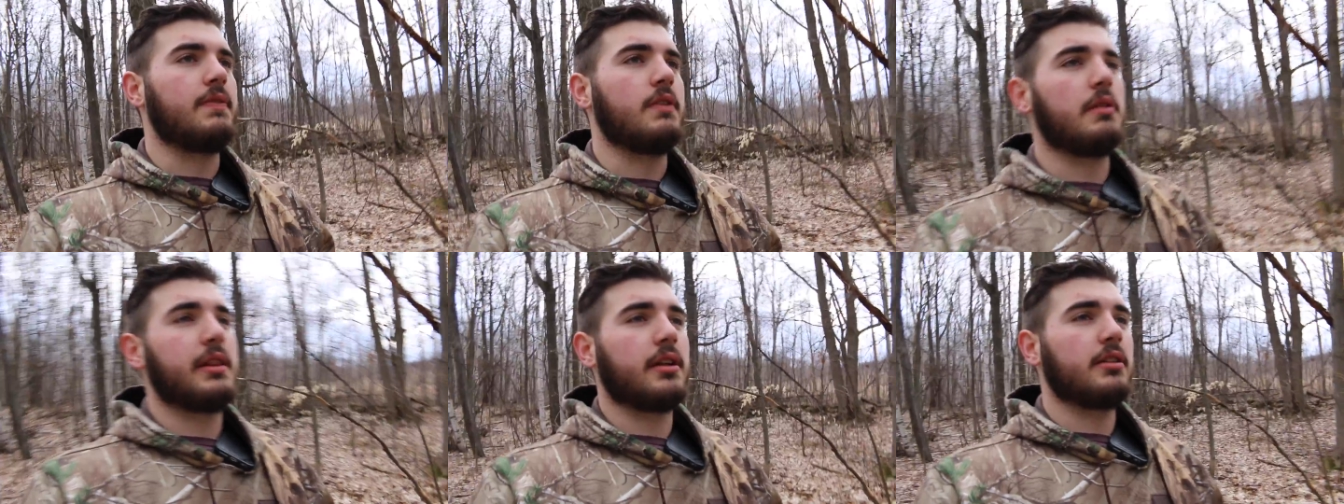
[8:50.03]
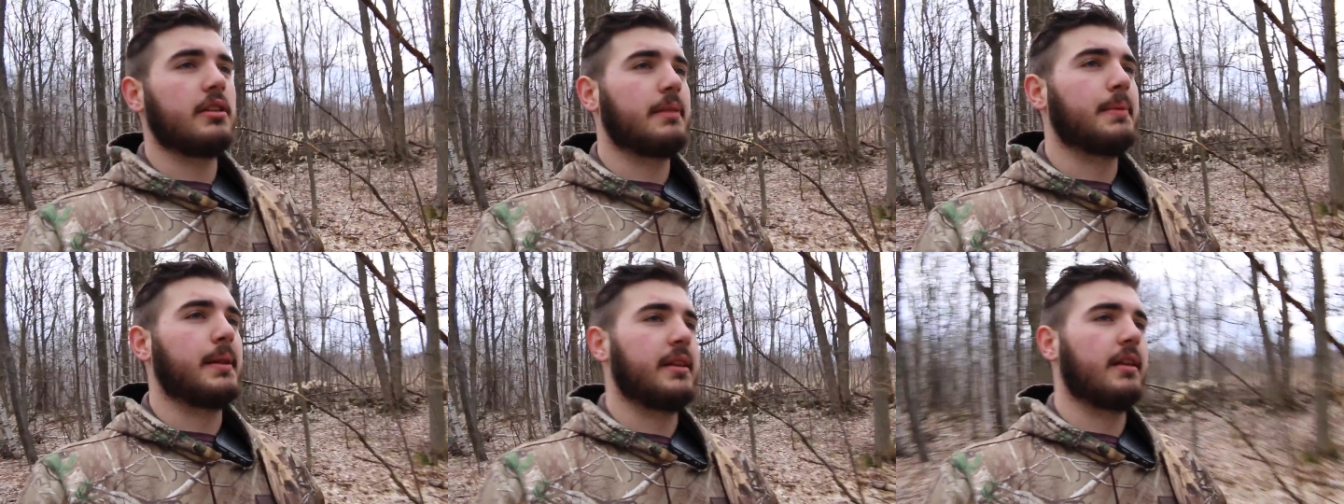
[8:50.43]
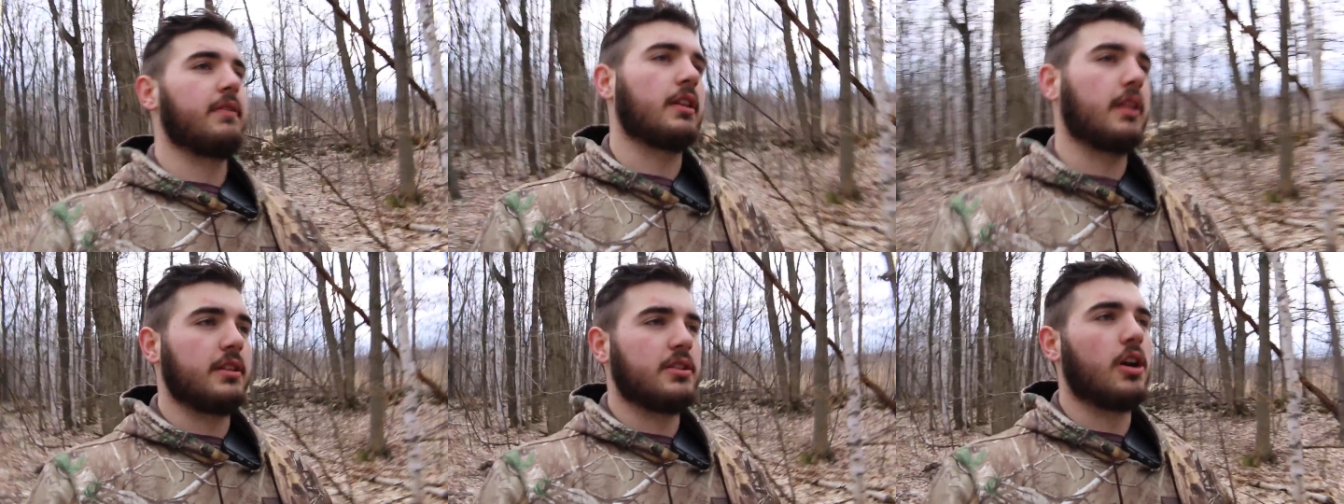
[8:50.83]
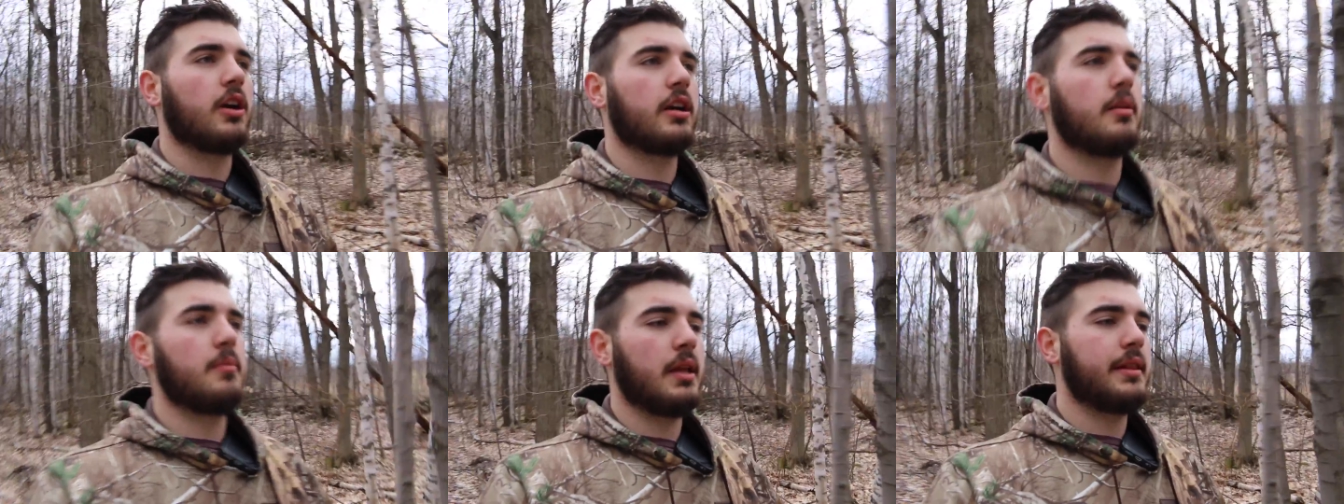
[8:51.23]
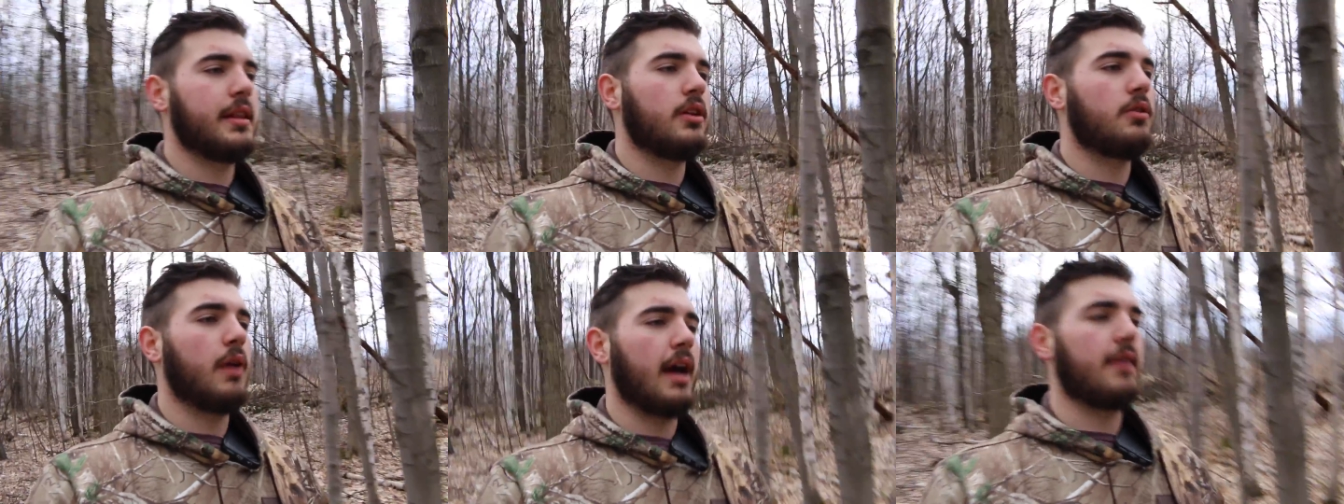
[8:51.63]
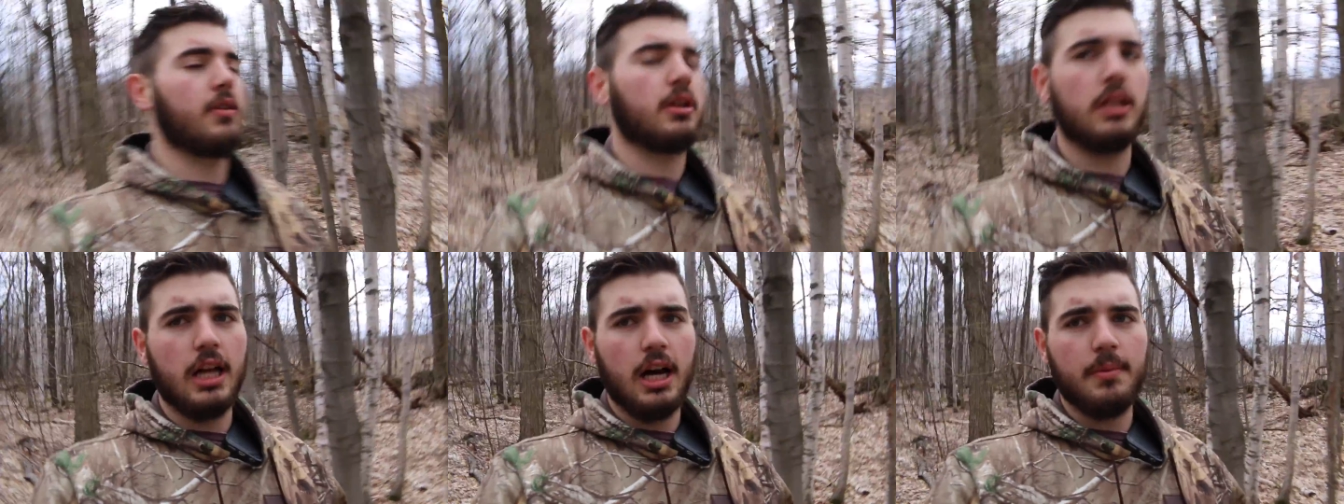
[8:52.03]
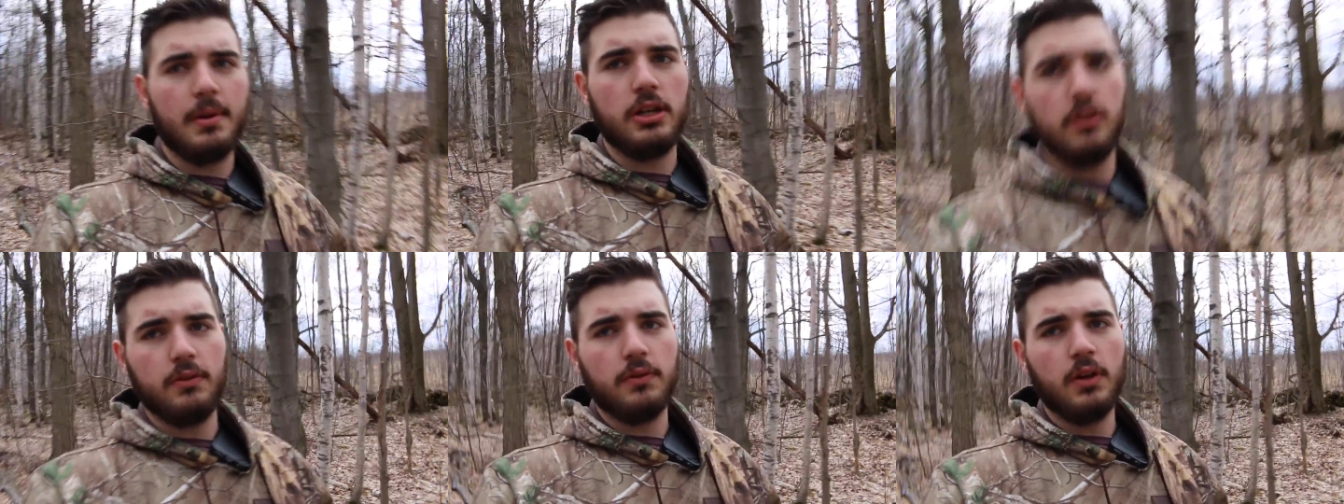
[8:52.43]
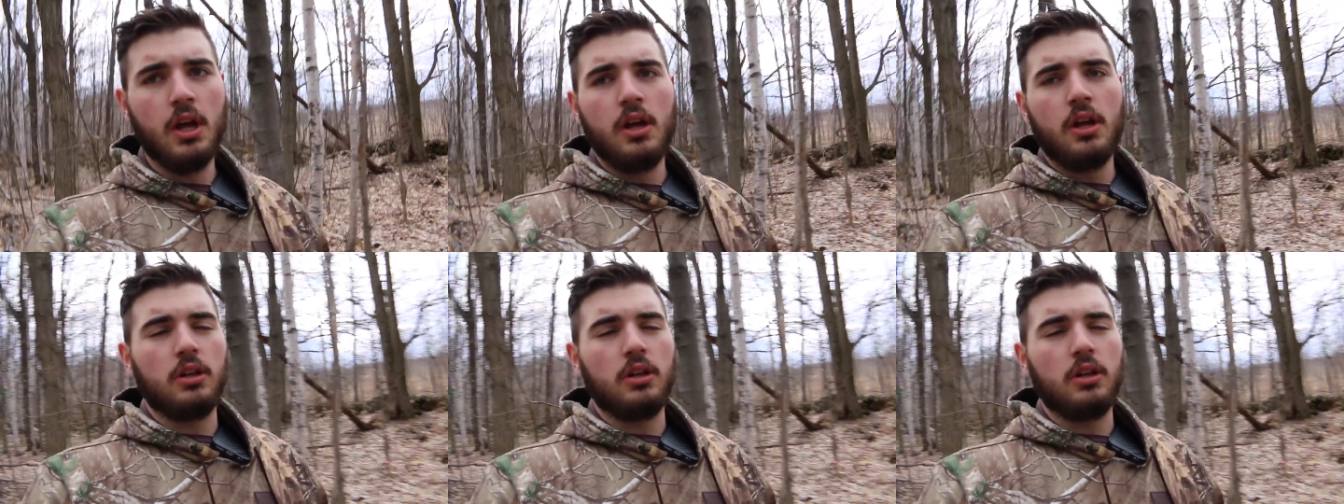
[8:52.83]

If you start to specifically target them, let's say you have a club and you've